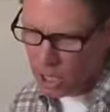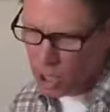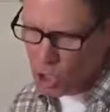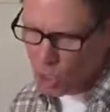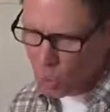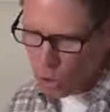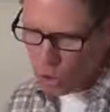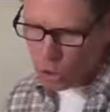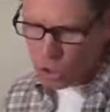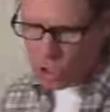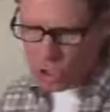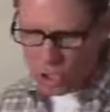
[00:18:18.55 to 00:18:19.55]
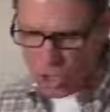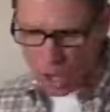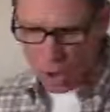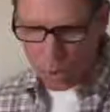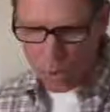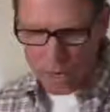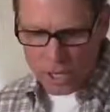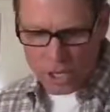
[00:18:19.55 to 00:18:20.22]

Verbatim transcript: swirled snow,